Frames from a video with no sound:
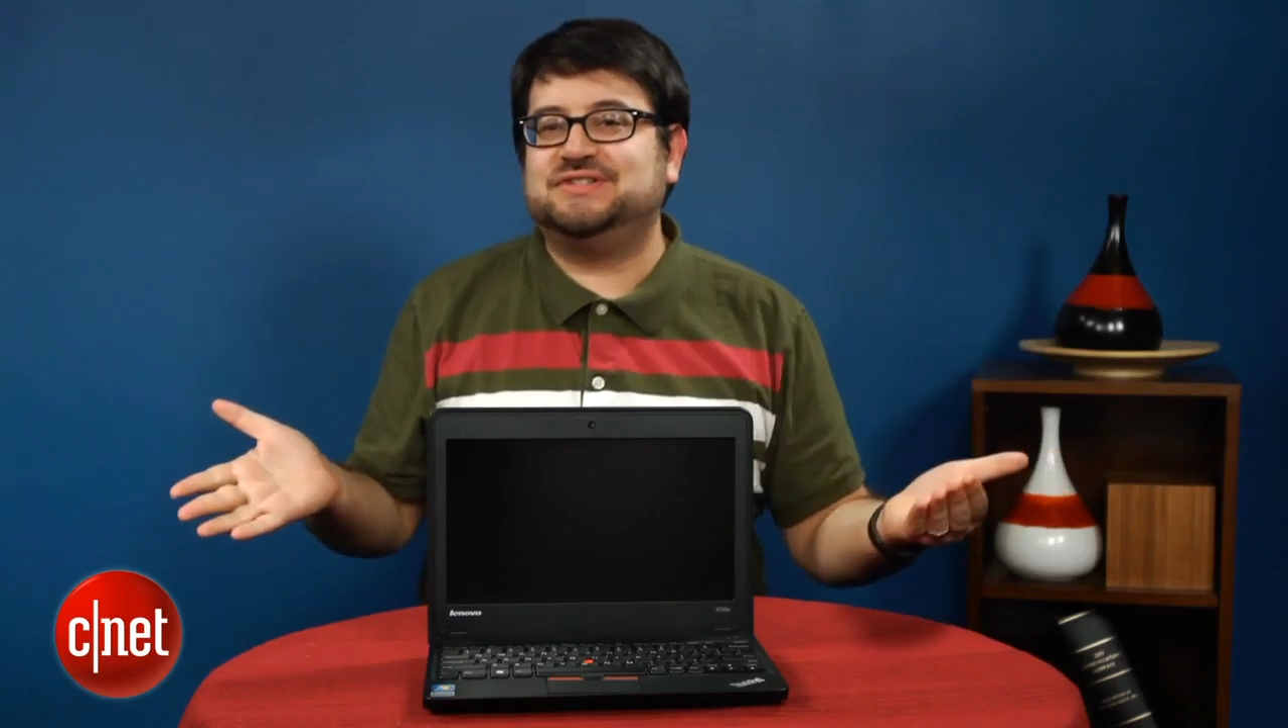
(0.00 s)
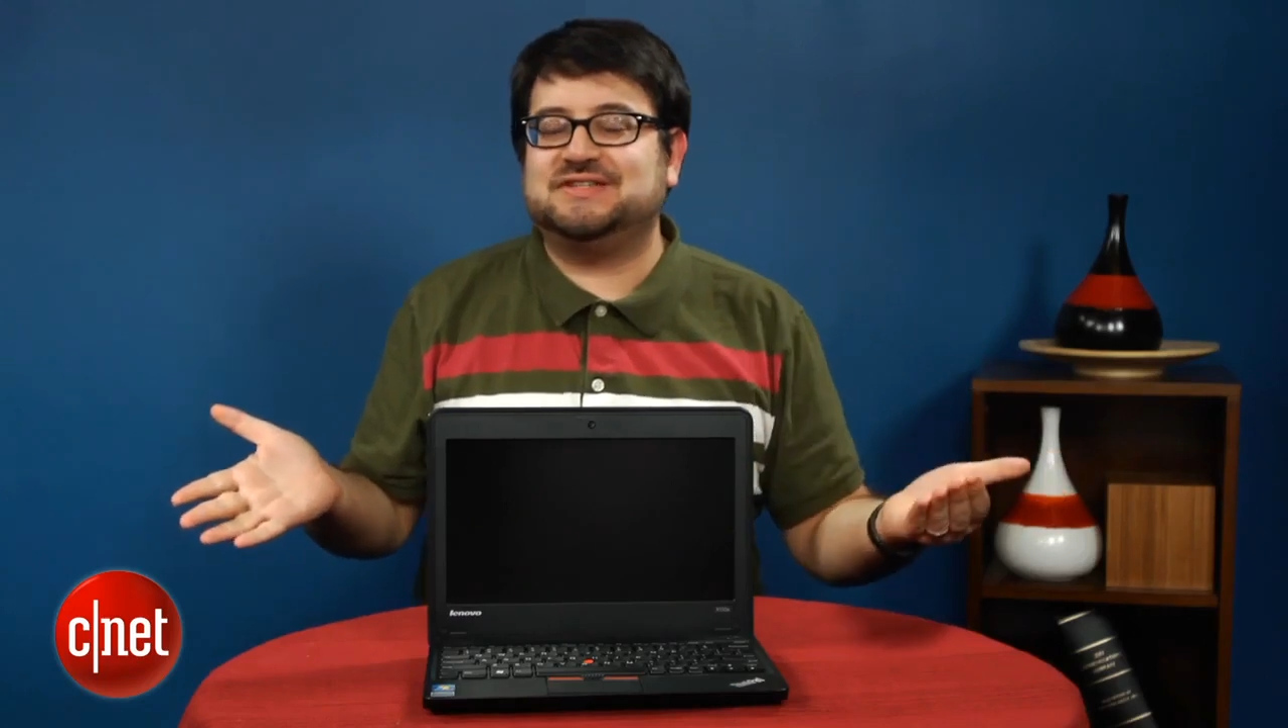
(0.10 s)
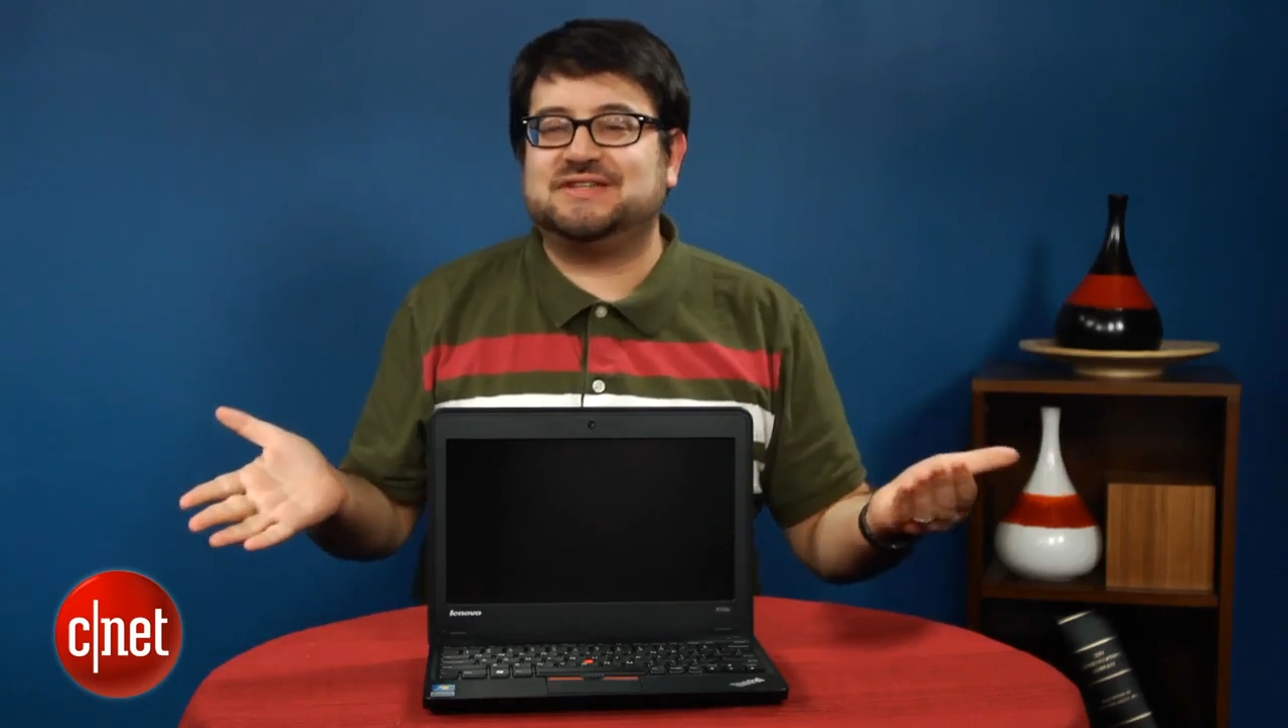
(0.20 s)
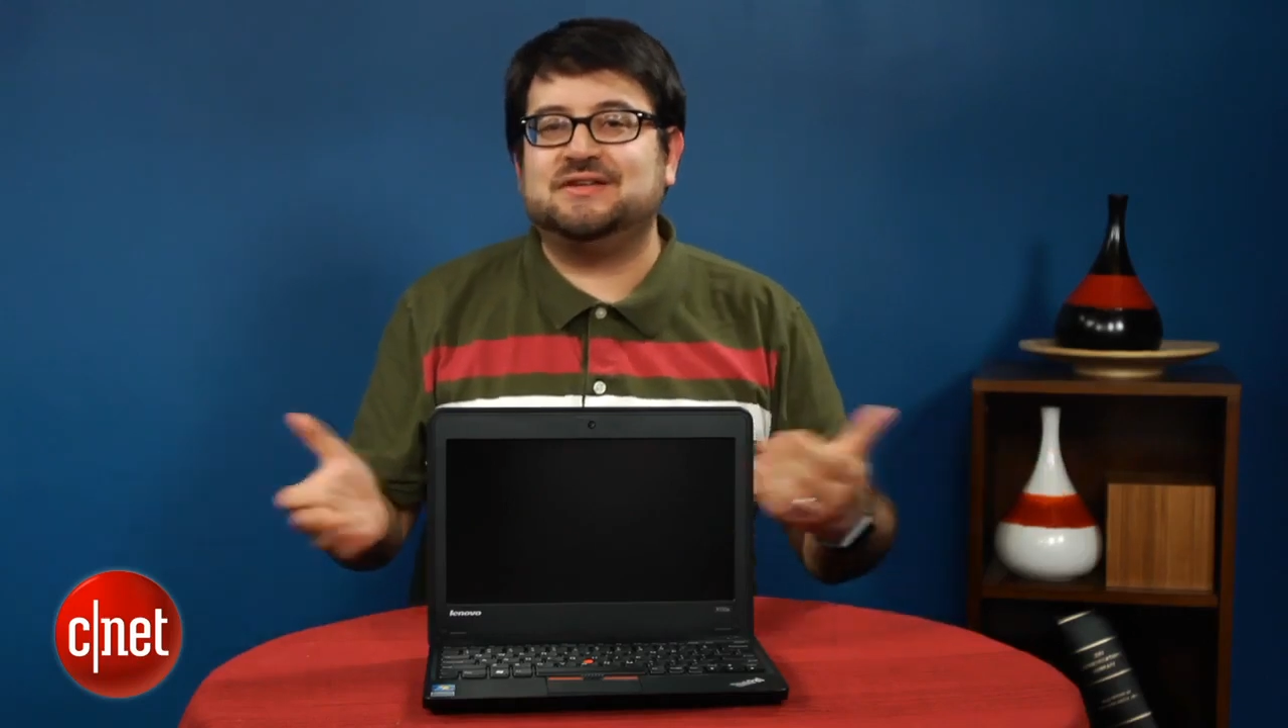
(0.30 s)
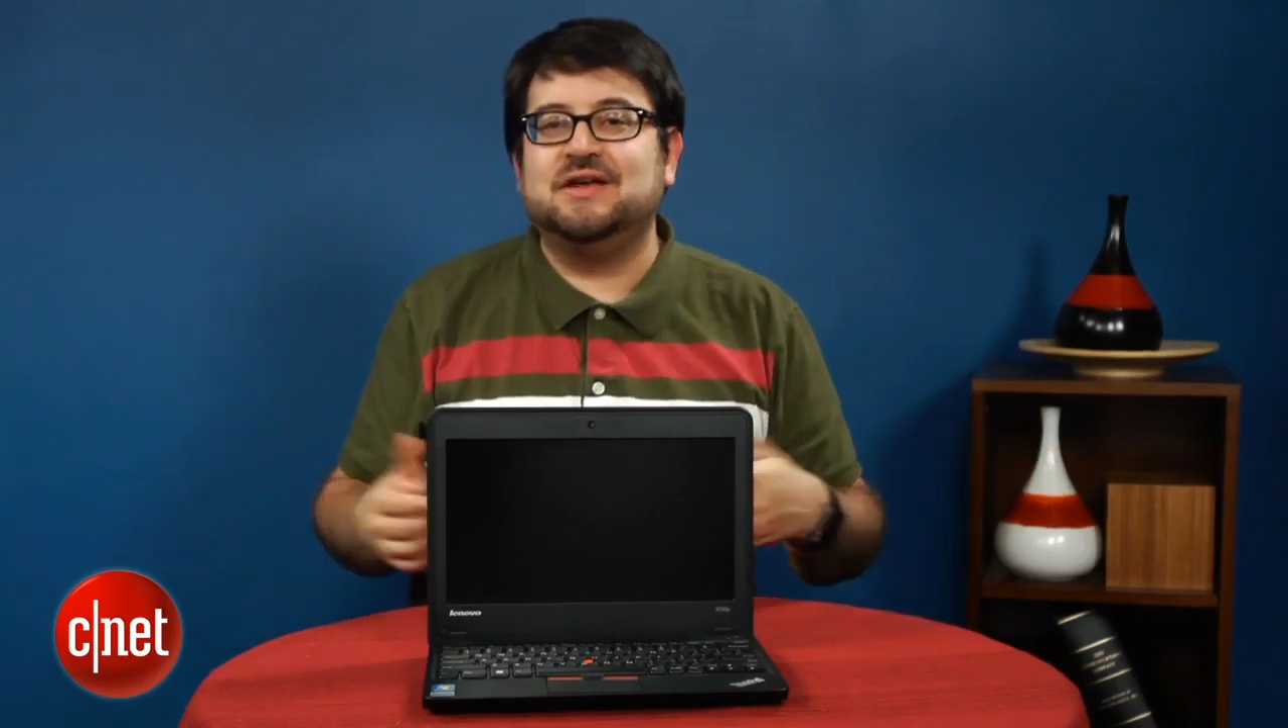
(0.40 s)

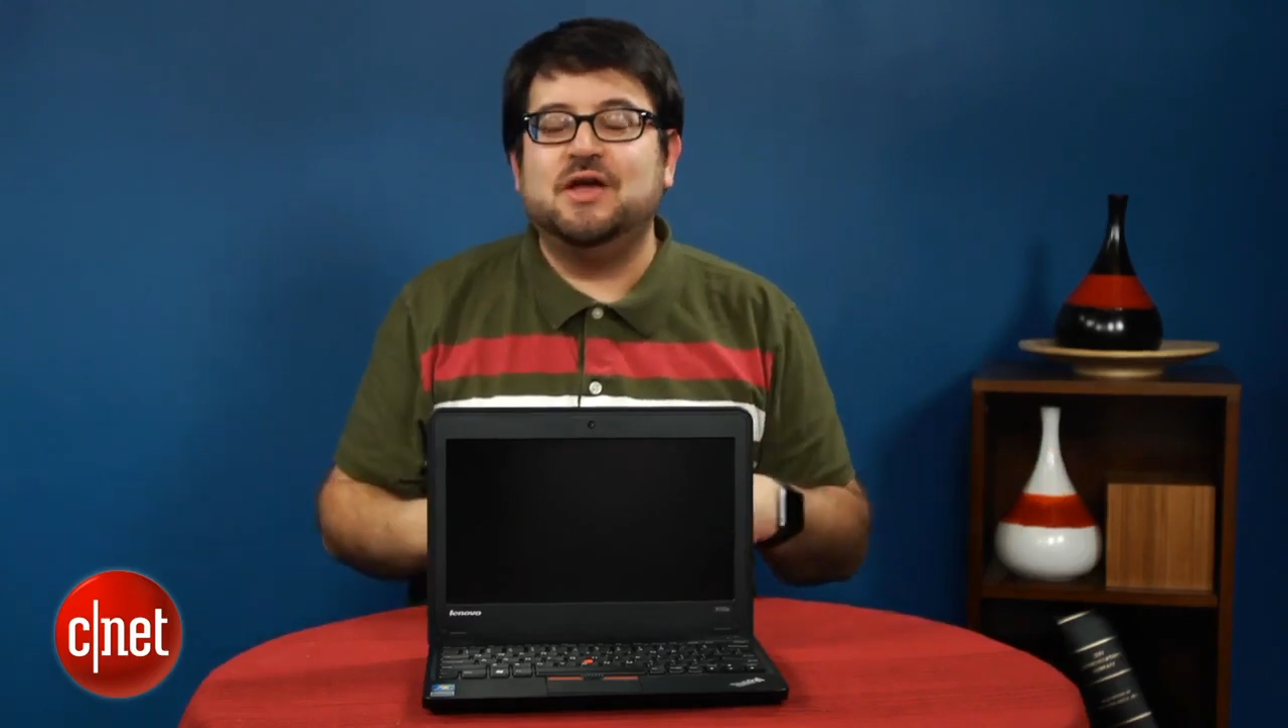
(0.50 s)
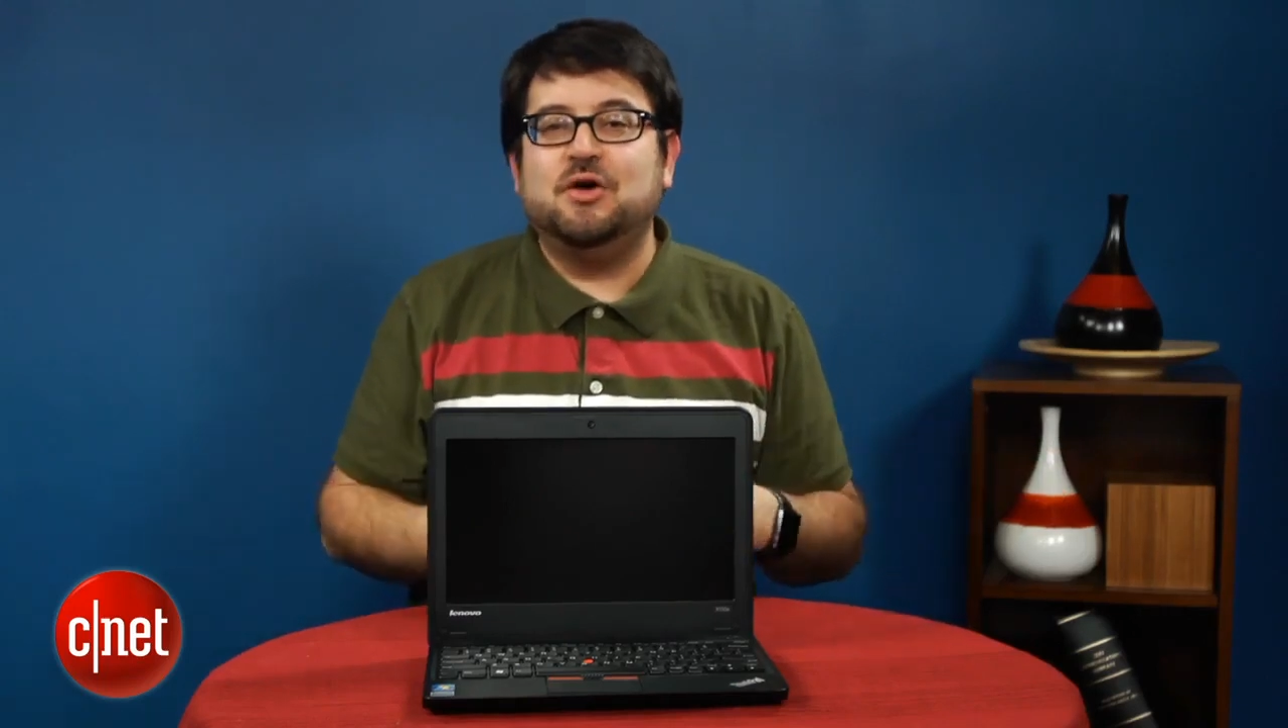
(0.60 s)
season,